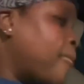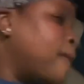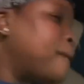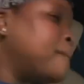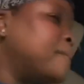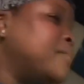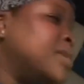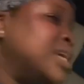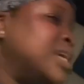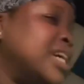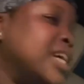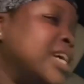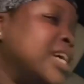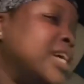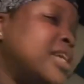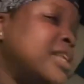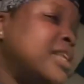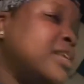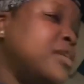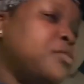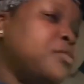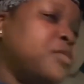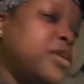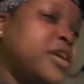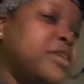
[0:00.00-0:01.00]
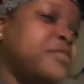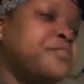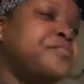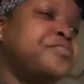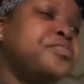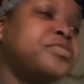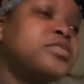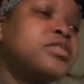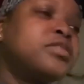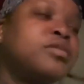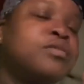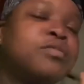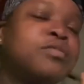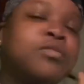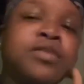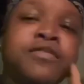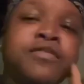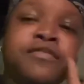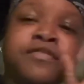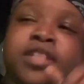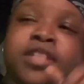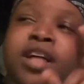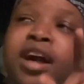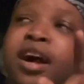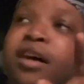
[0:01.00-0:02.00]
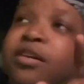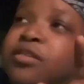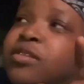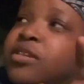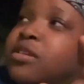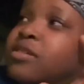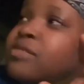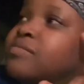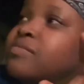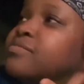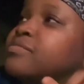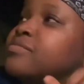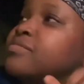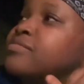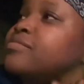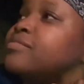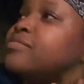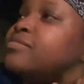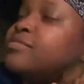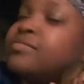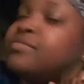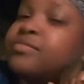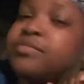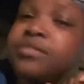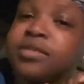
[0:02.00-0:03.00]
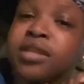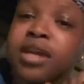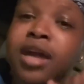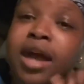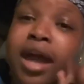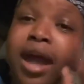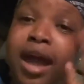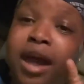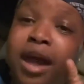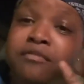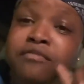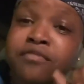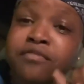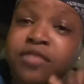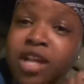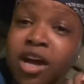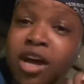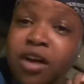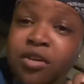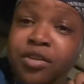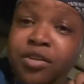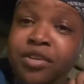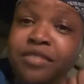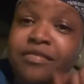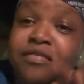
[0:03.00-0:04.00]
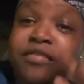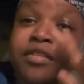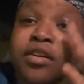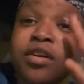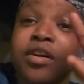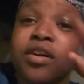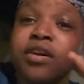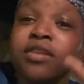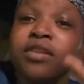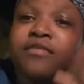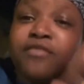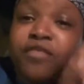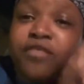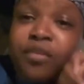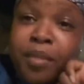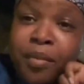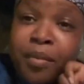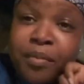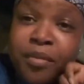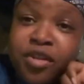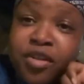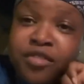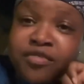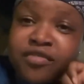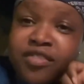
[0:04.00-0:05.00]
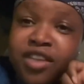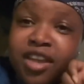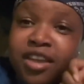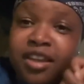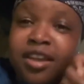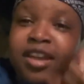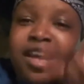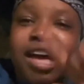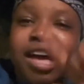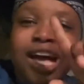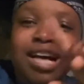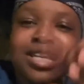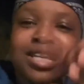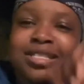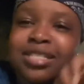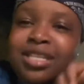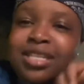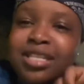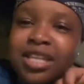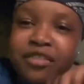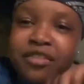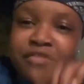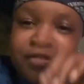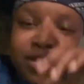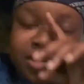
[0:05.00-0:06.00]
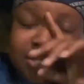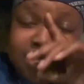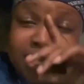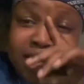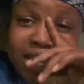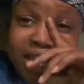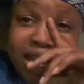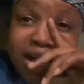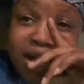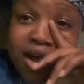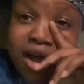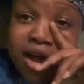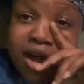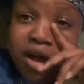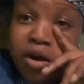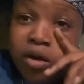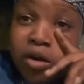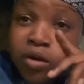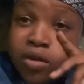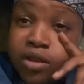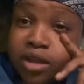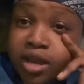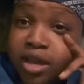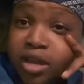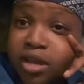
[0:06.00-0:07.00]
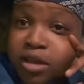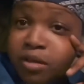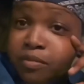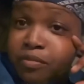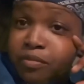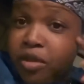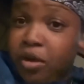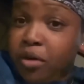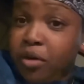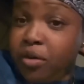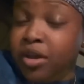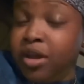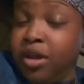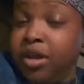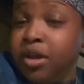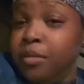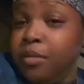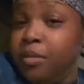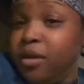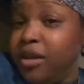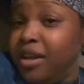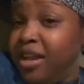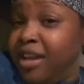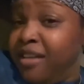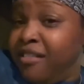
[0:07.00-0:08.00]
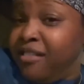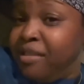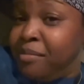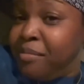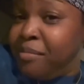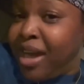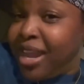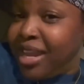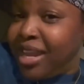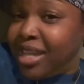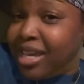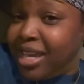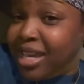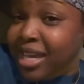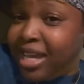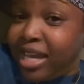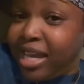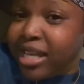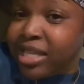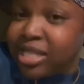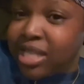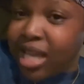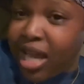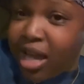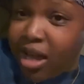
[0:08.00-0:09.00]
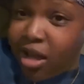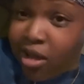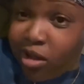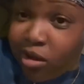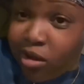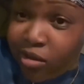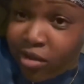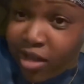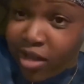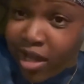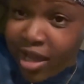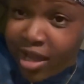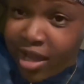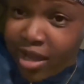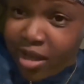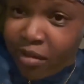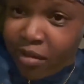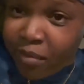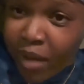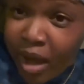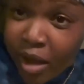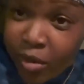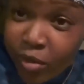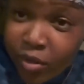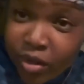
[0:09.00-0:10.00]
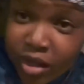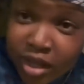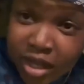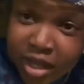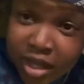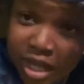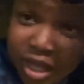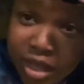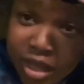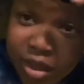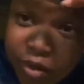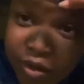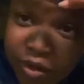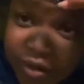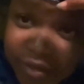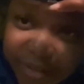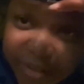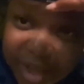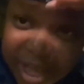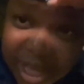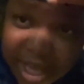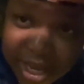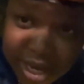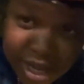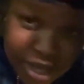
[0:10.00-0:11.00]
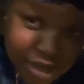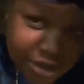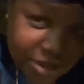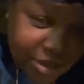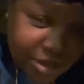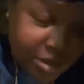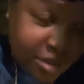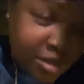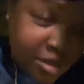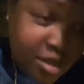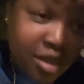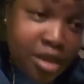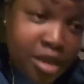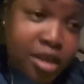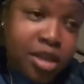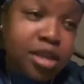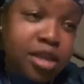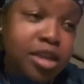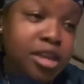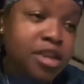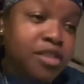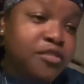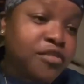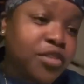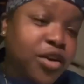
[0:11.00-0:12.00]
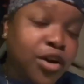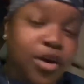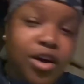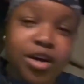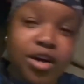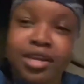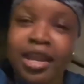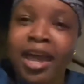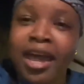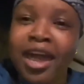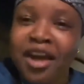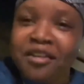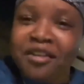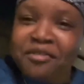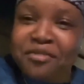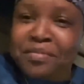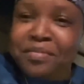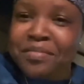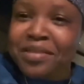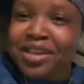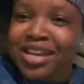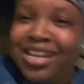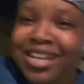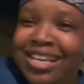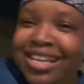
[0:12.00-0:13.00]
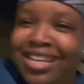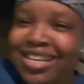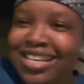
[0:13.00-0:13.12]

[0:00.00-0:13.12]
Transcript: But anyway, we vlogging. I'm vlogging for my birthday. I still ain't finna tell y'all how old I am, though. But if anybody can guess how old I am, I will give you a five dollar gift card to Applebee's.